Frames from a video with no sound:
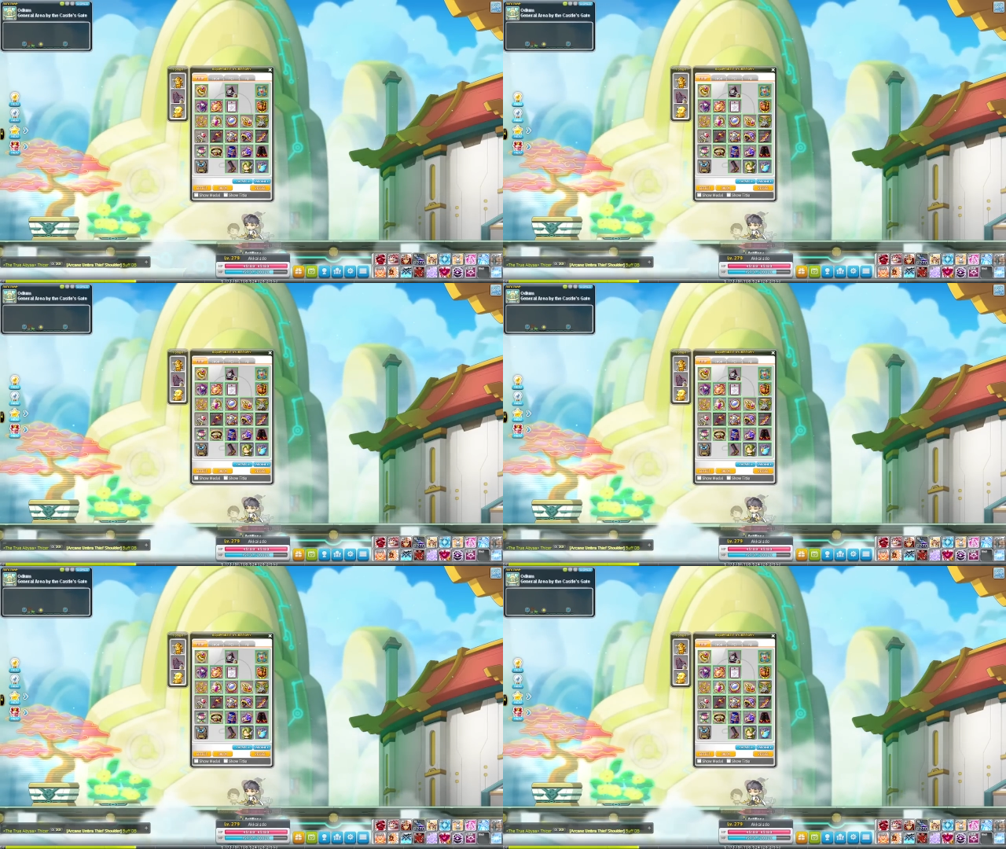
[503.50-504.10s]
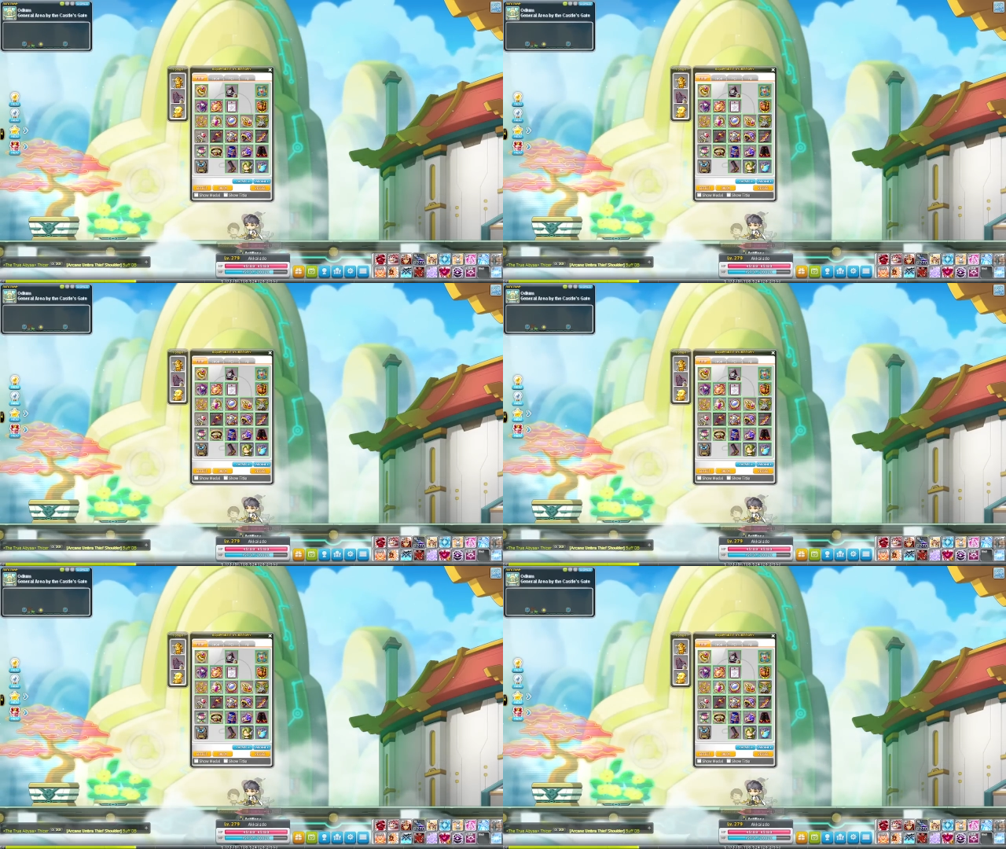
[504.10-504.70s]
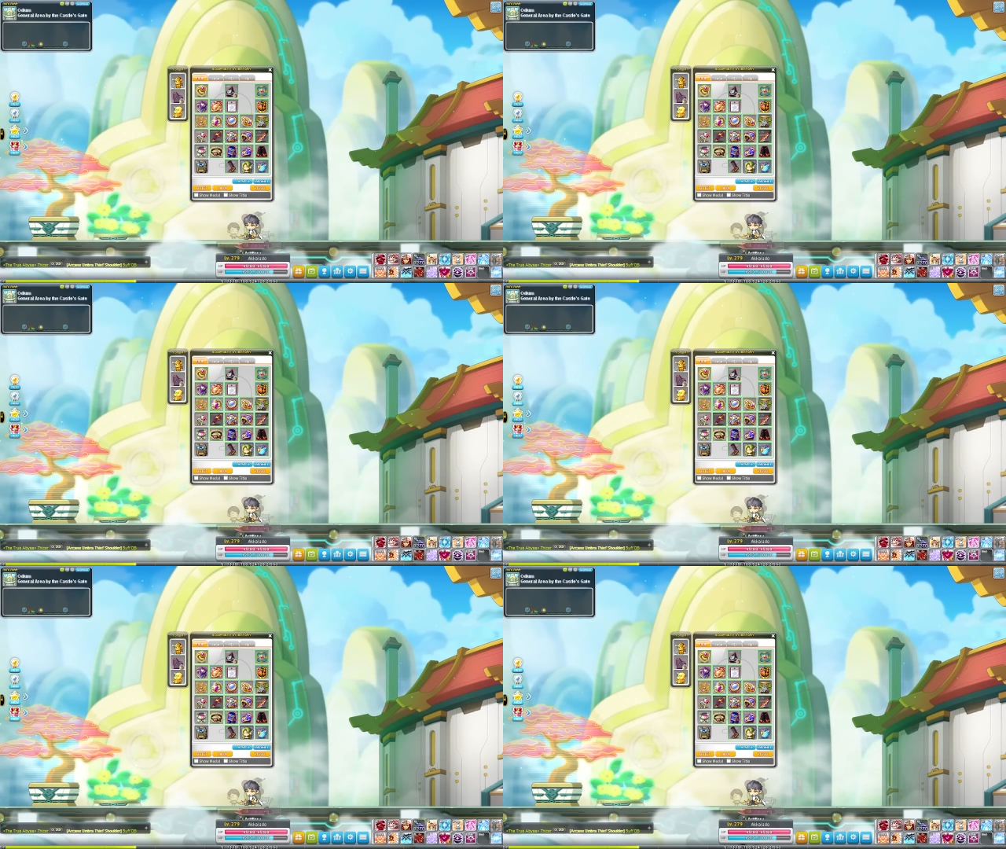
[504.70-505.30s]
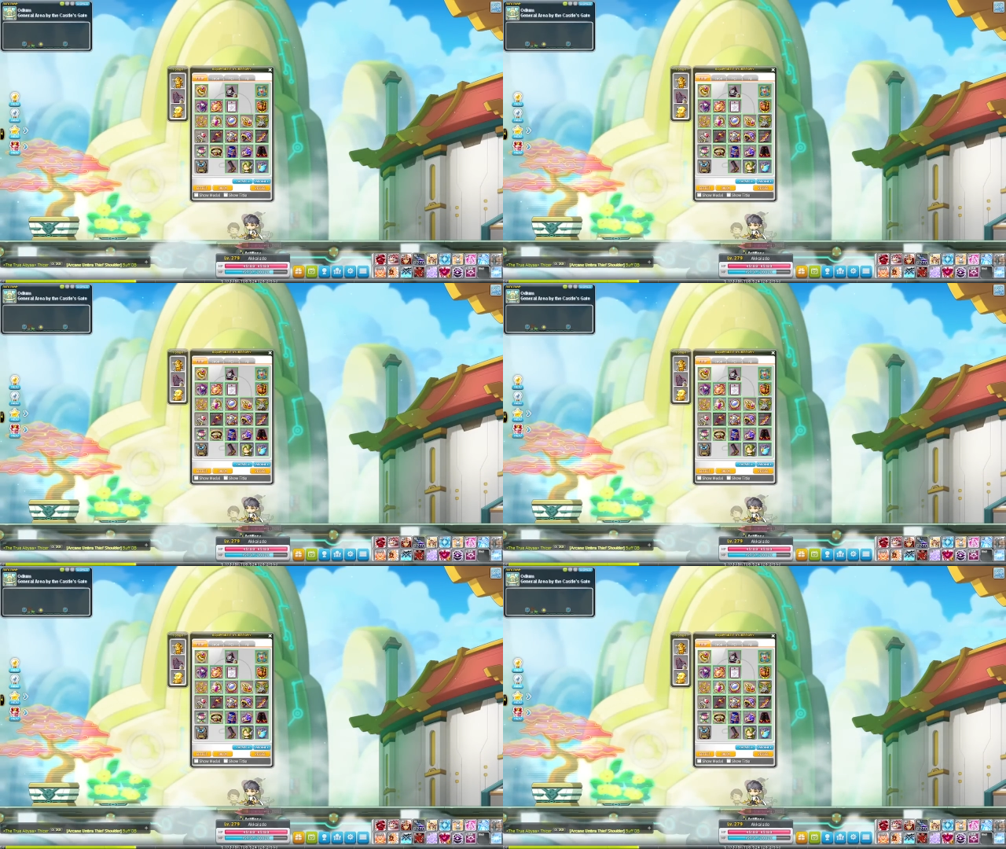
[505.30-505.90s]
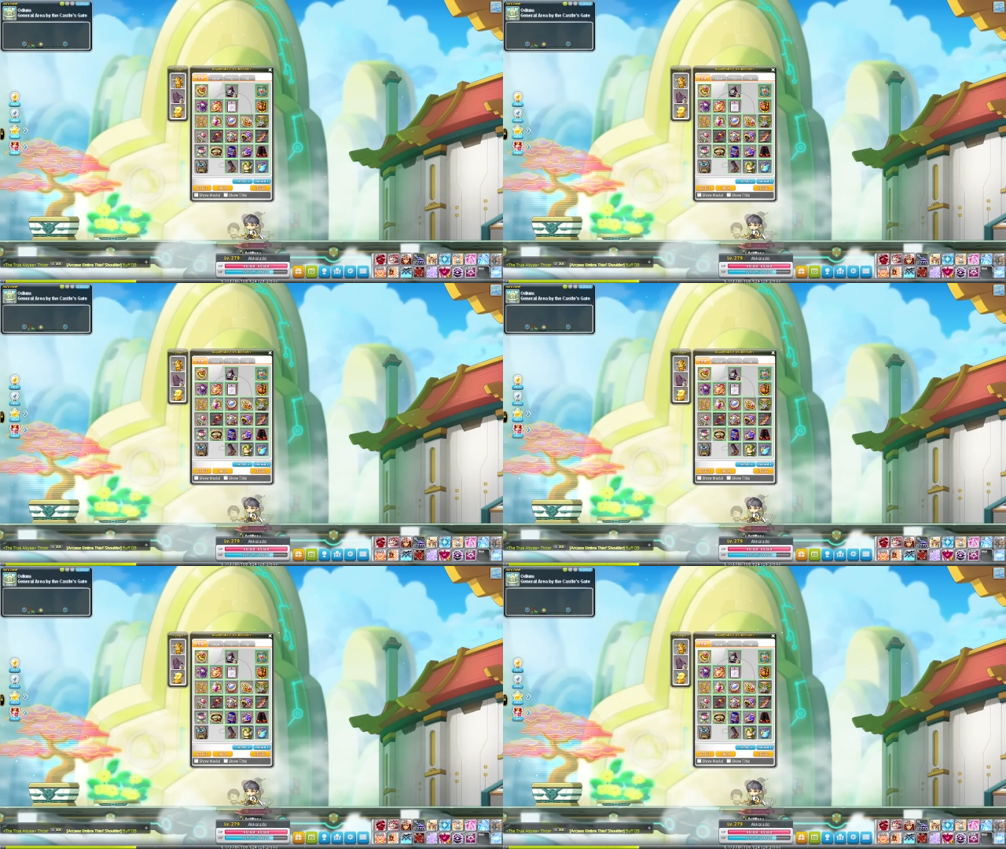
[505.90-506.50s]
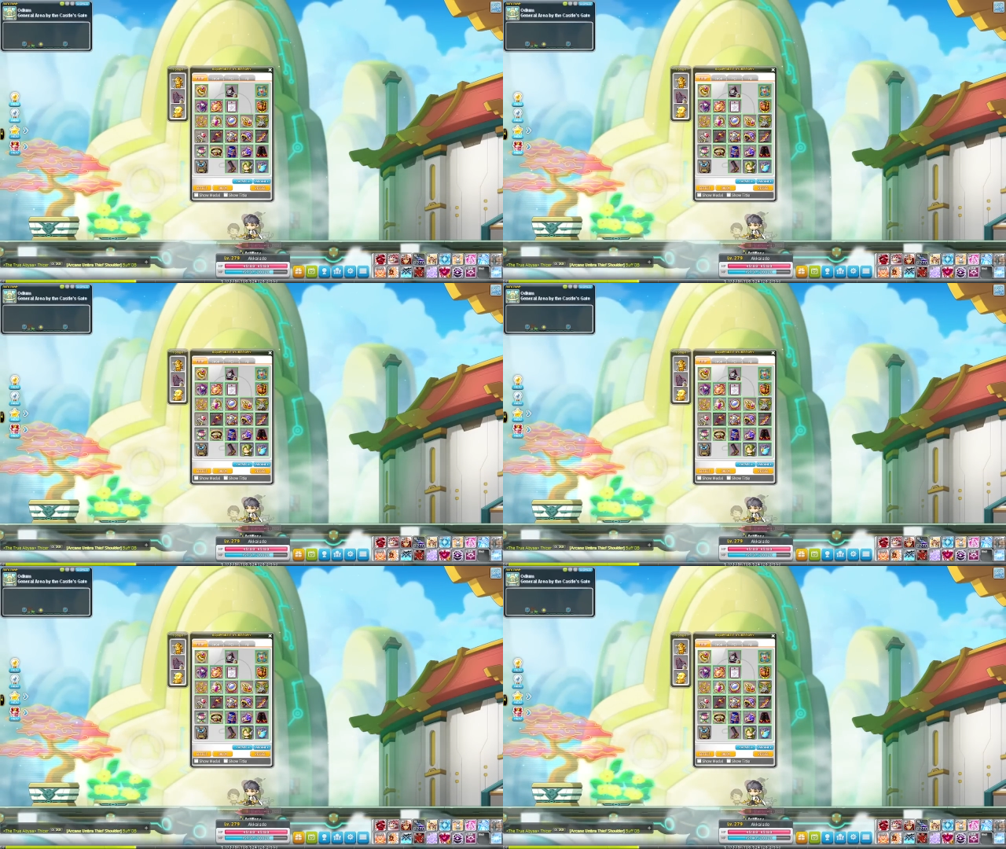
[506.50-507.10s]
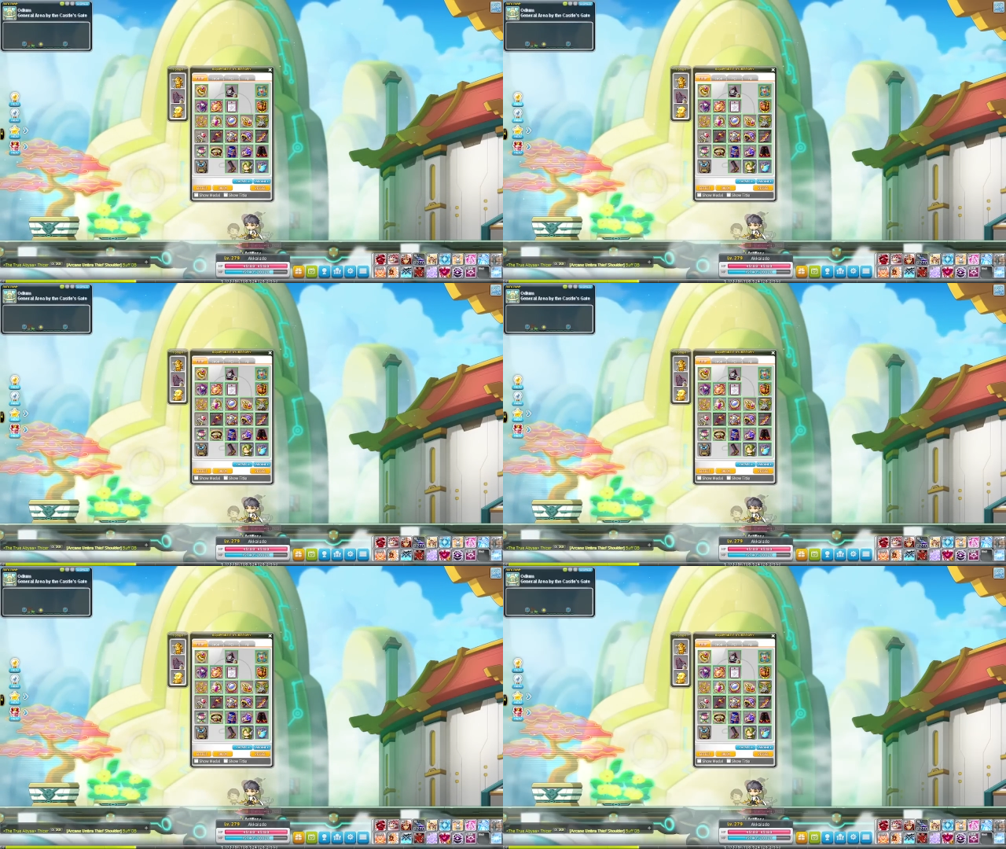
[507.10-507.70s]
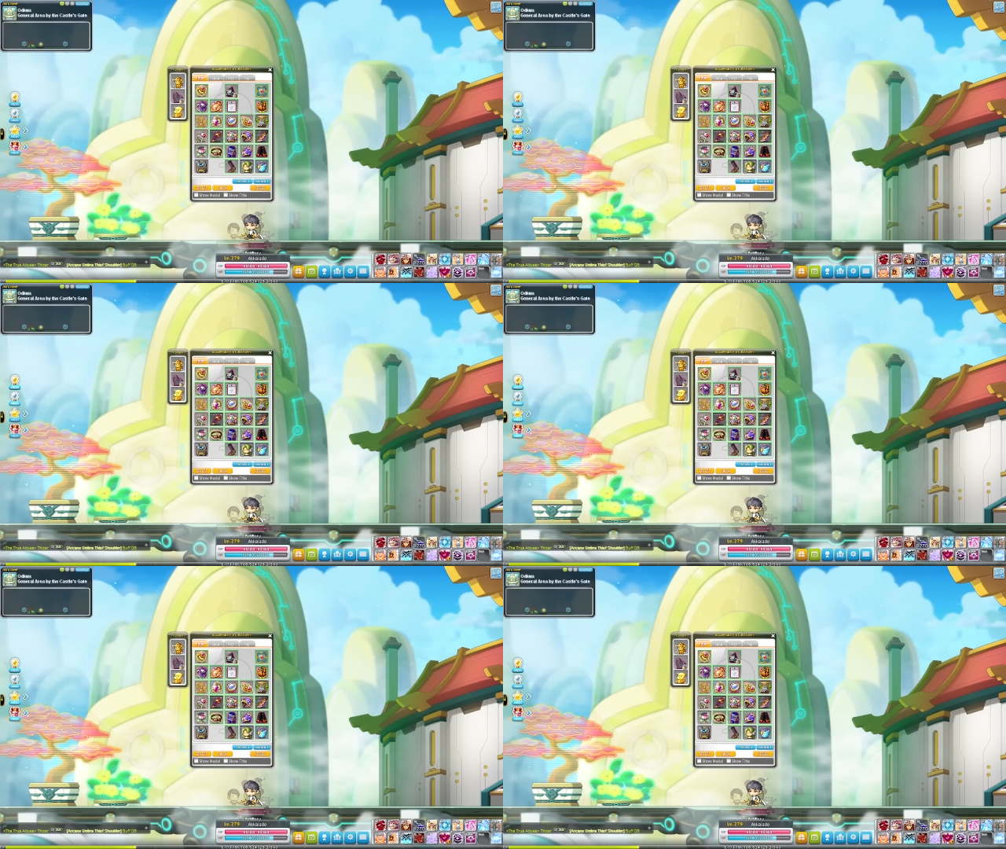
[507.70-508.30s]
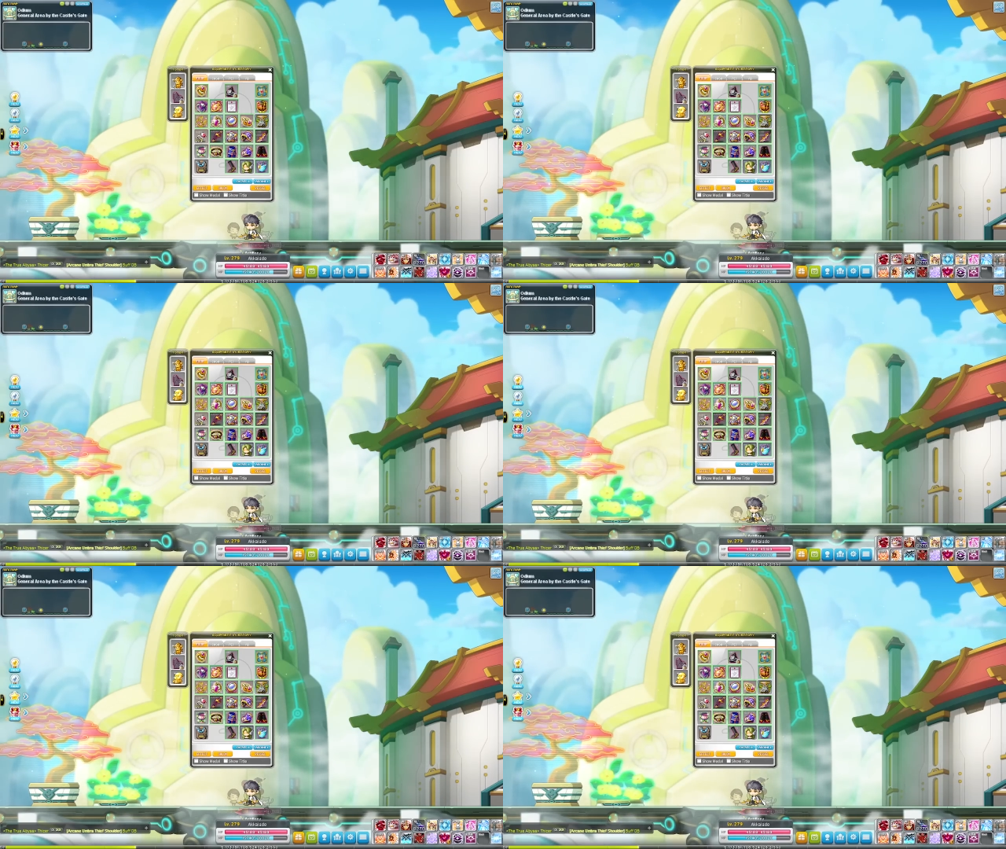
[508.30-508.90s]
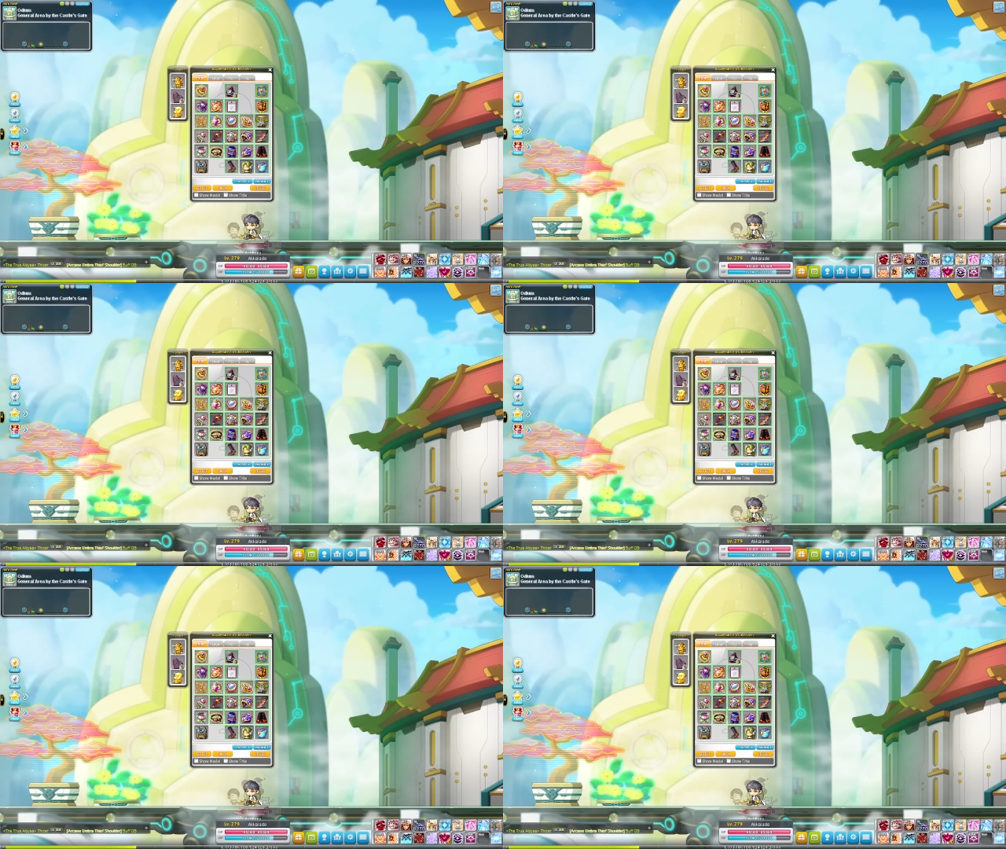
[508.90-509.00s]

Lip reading: No face is visible, so there are no lips to read.